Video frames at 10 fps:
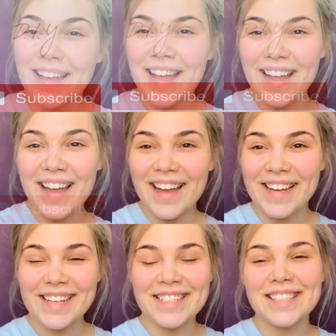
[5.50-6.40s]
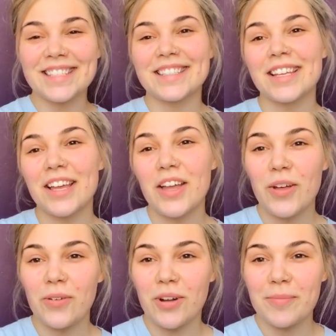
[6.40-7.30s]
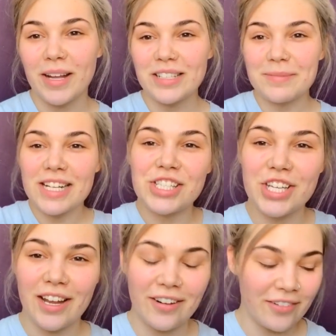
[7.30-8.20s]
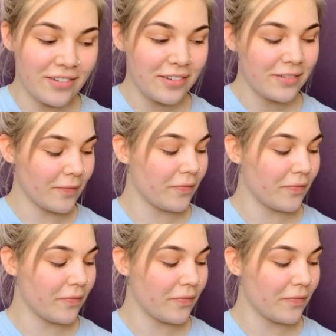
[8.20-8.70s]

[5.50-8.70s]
Hey guys, welcome back to my channel.